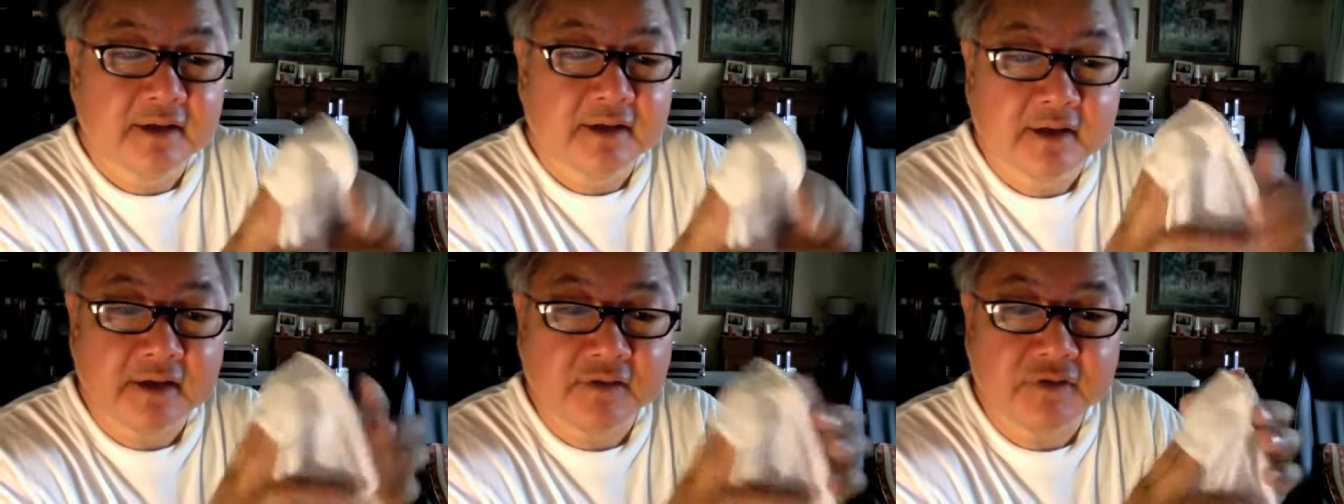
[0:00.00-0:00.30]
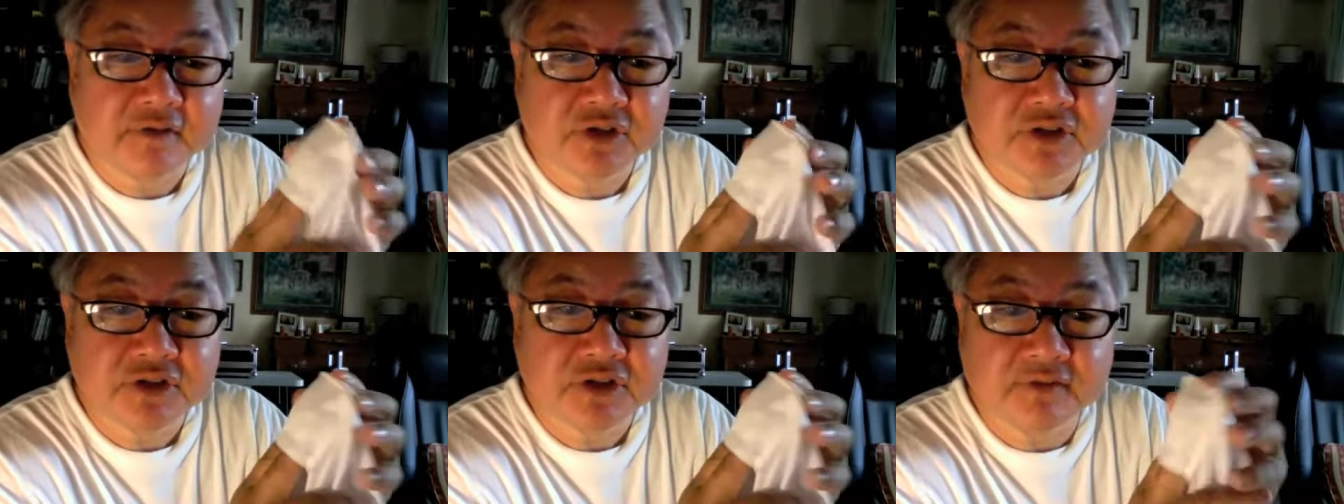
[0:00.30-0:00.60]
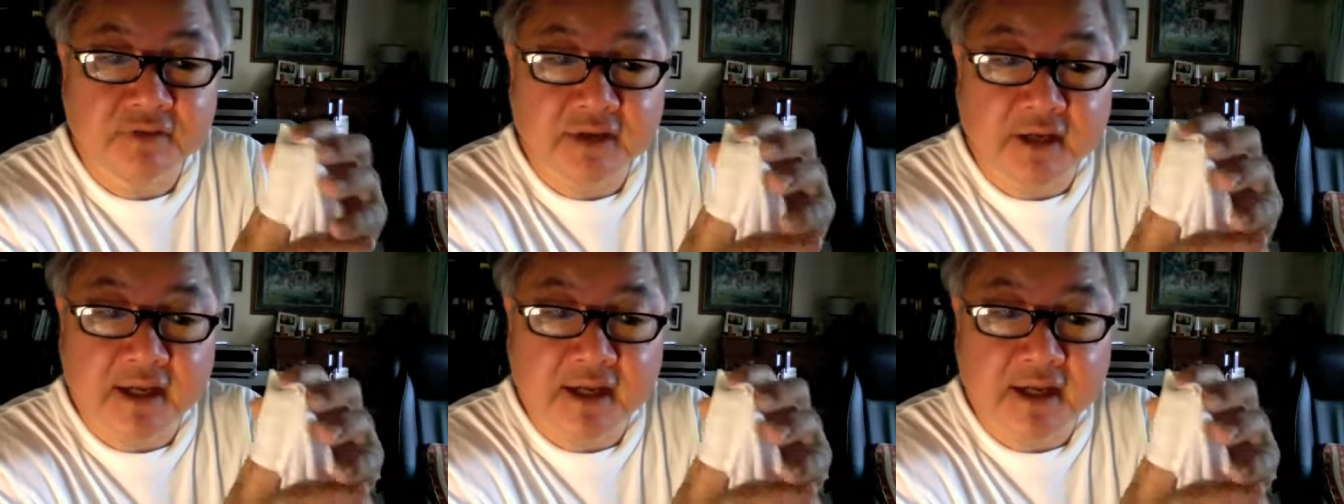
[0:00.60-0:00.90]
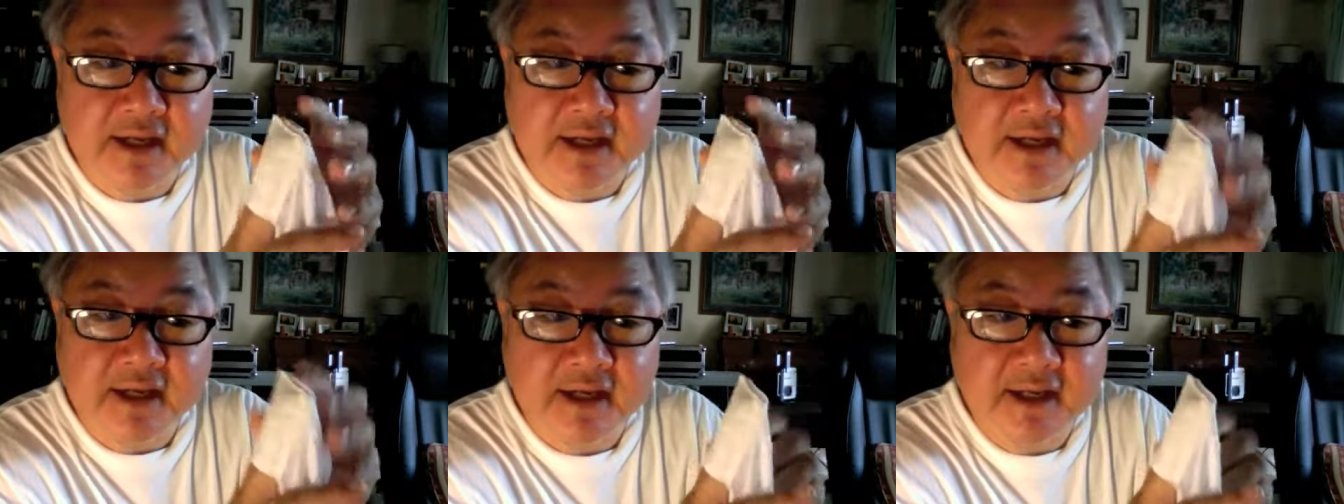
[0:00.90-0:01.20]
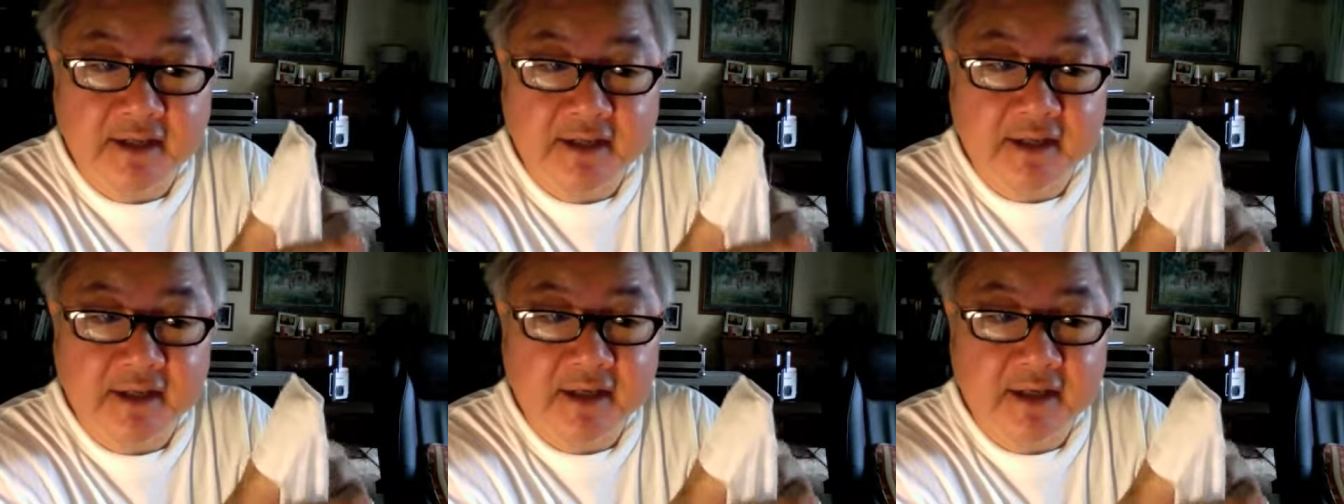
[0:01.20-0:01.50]

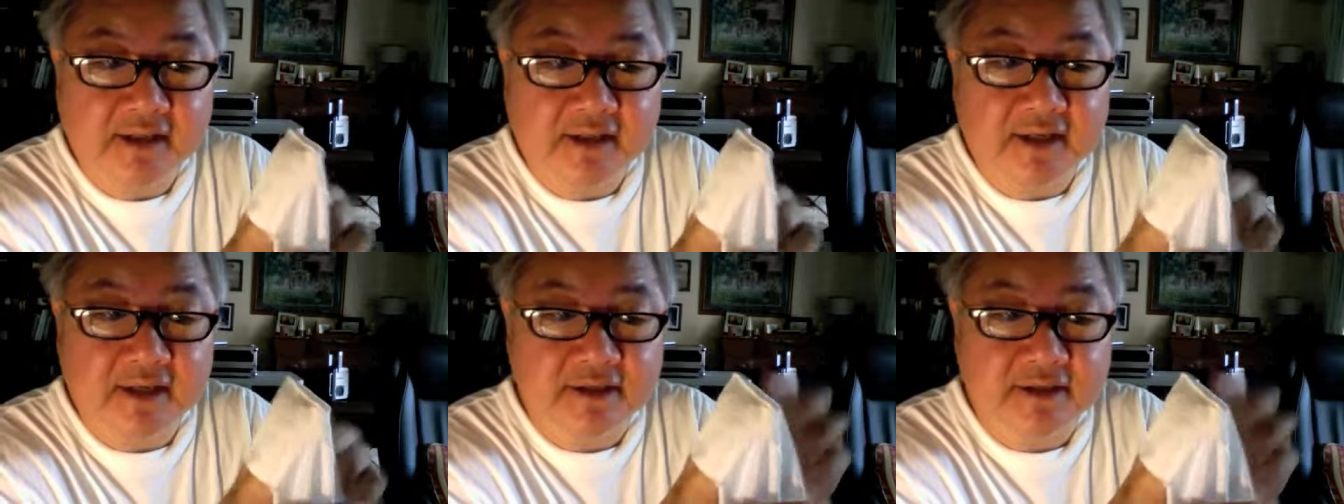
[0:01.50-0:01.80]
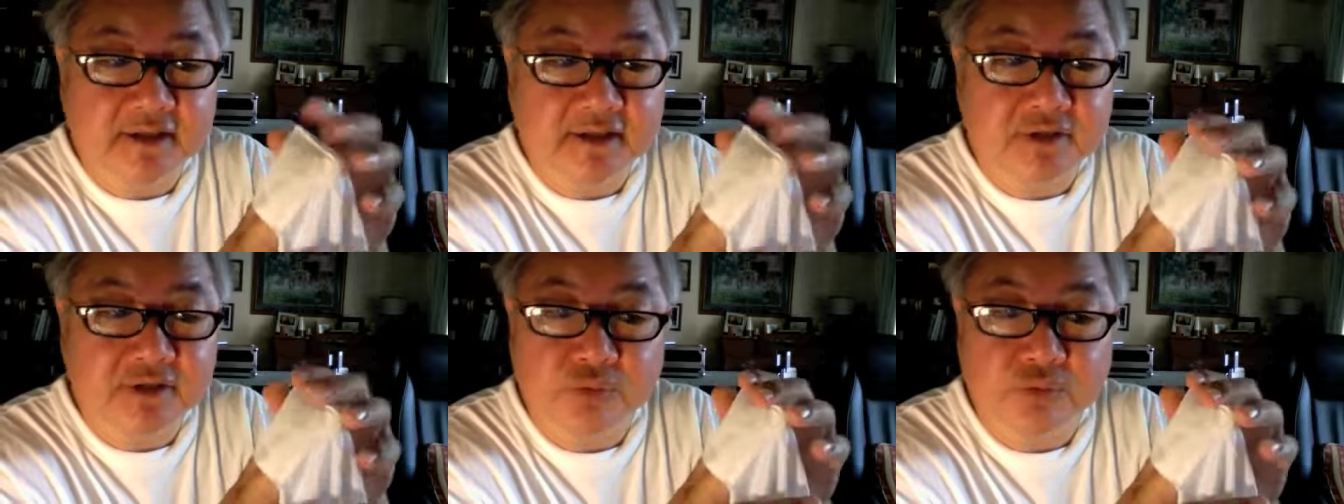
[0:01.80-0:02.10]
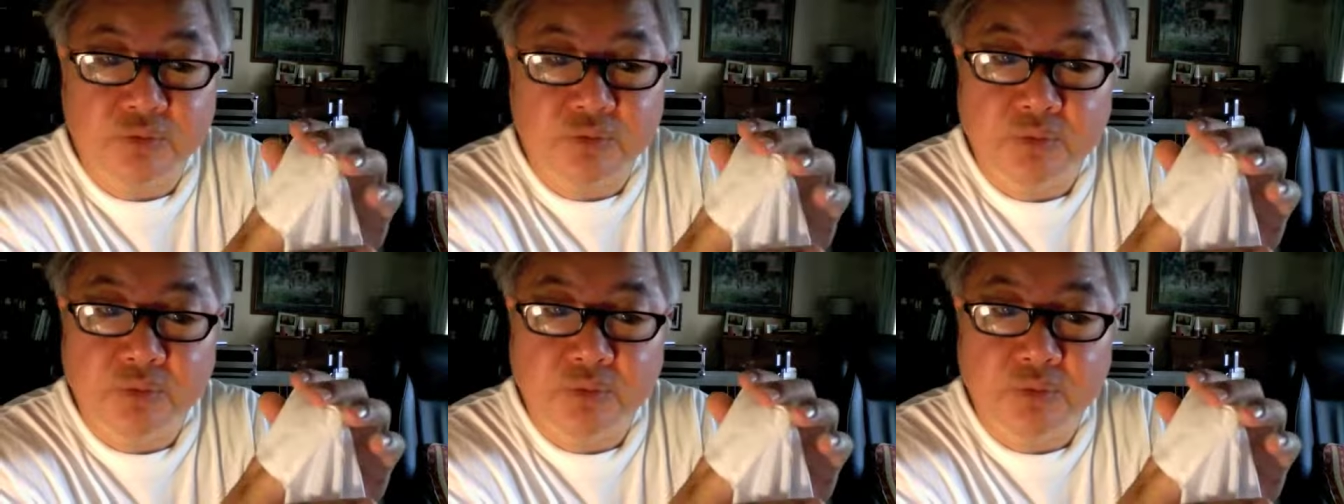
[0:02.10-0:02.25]
it doesn't